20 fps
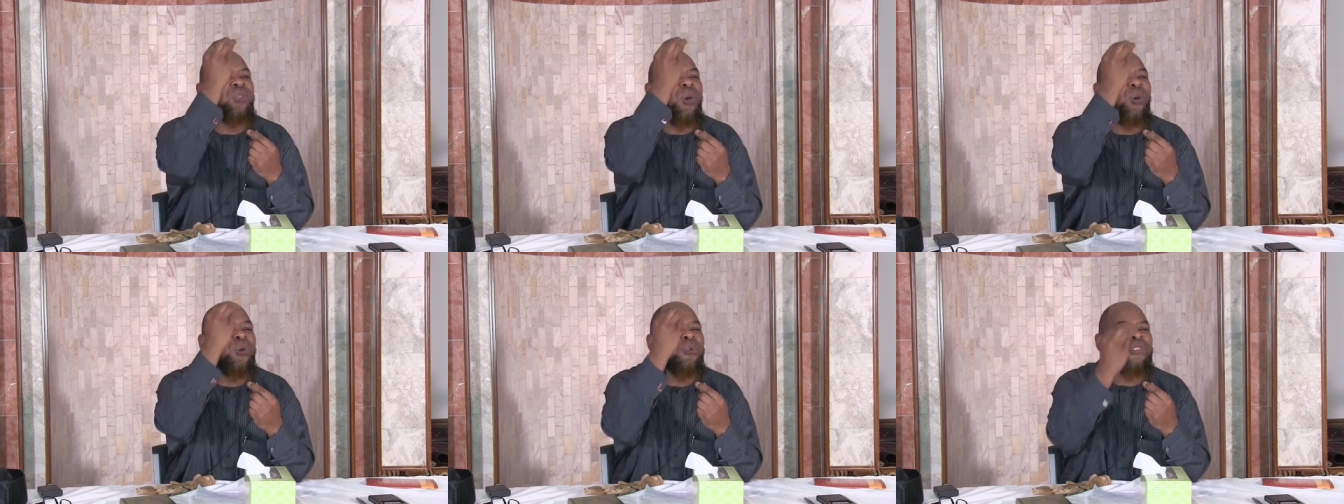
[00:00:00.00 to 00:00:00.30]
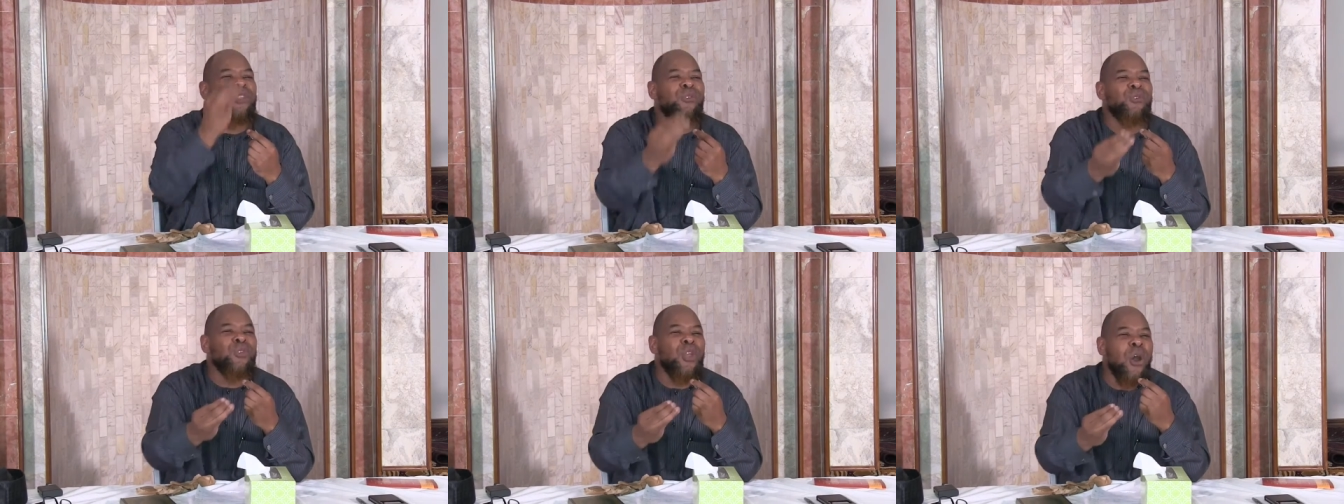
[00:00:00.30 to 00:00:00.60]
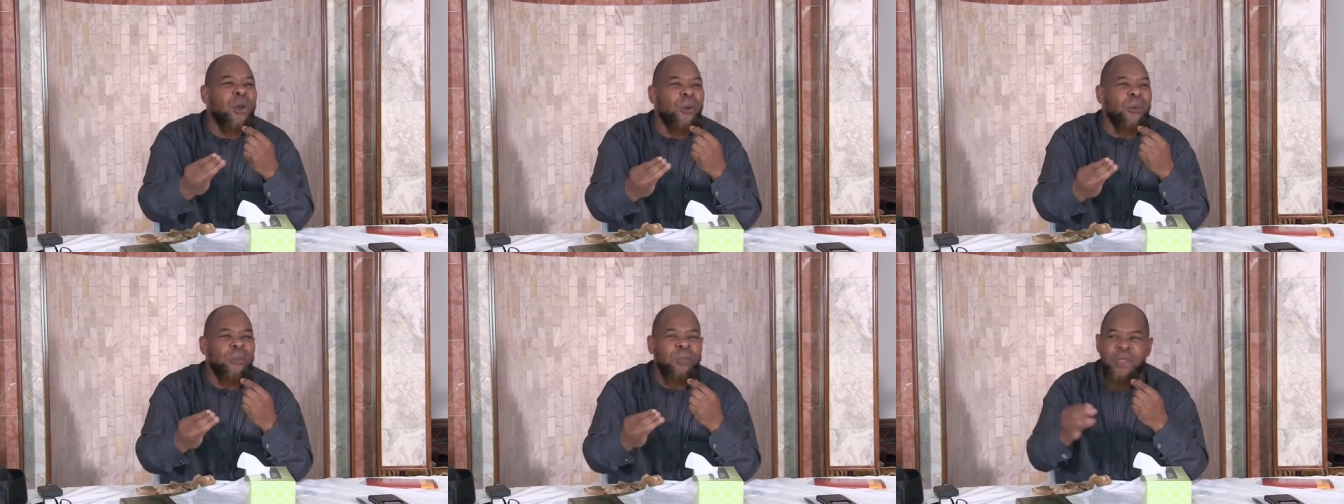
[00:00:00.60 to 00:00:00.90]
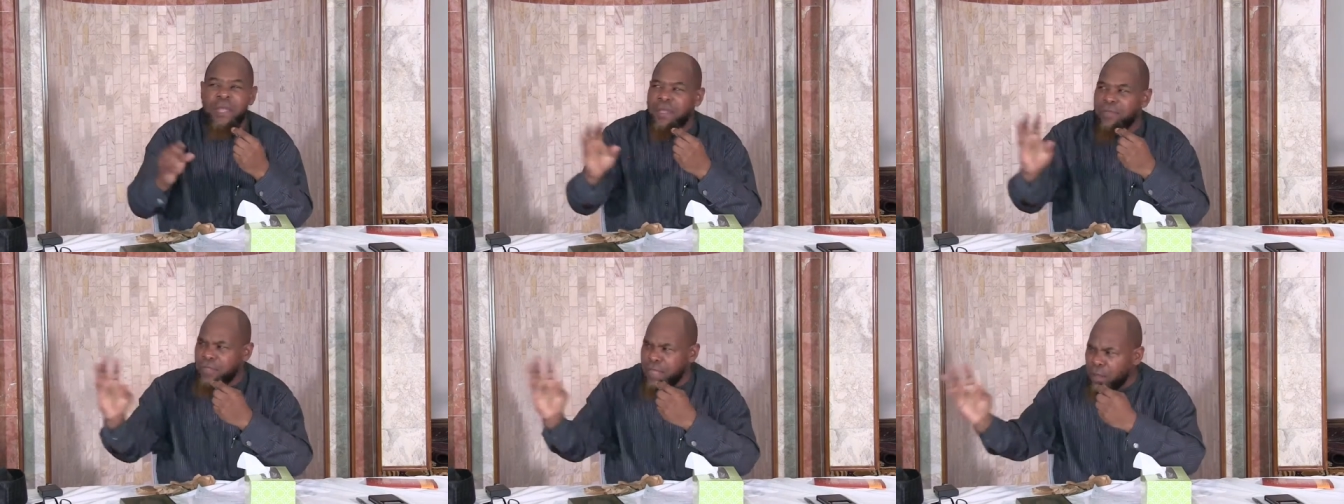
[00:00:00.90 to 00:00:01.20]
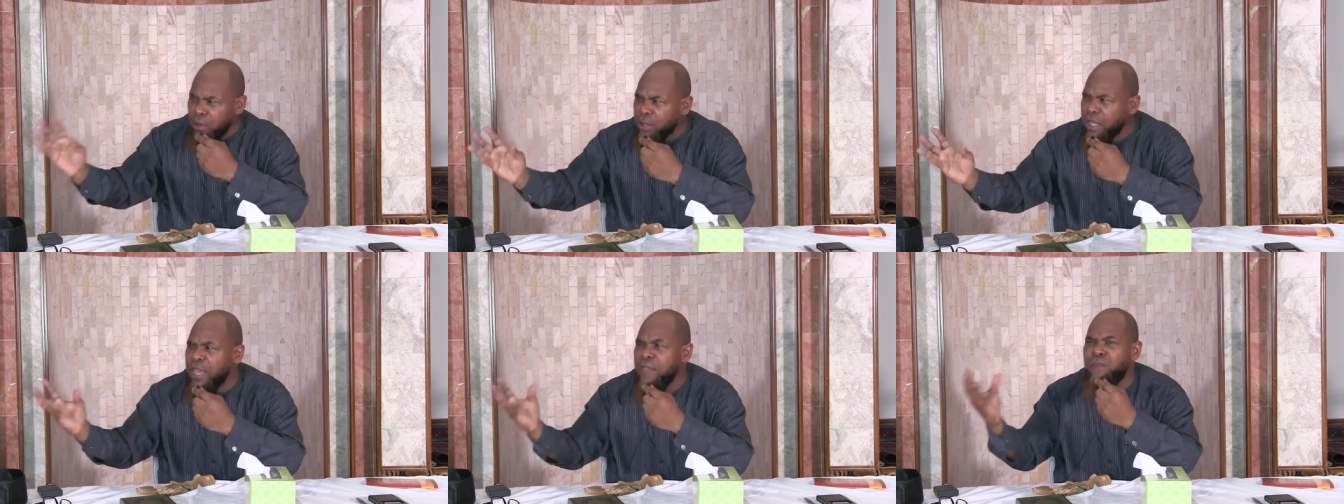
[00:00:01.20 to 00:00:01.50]
those who know.
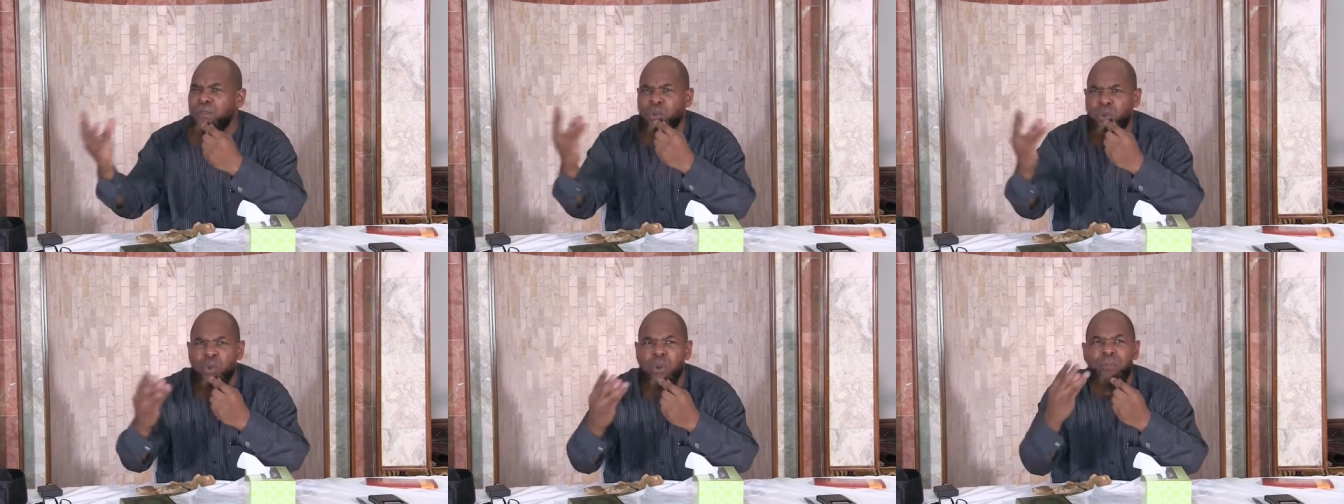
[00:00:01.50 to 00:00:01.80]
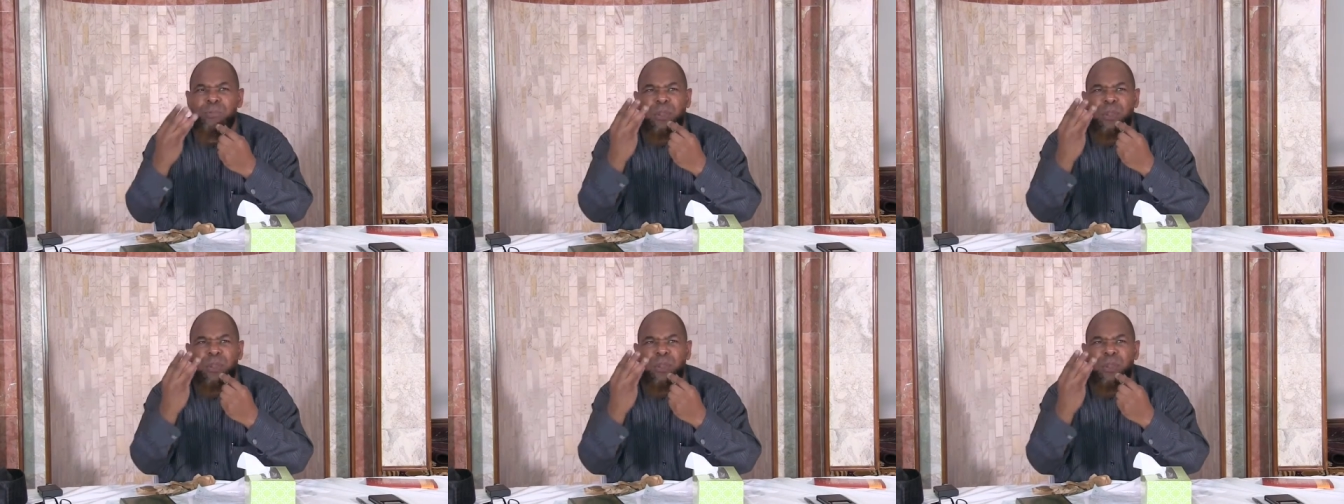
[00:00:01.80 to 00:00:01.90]
They'll give you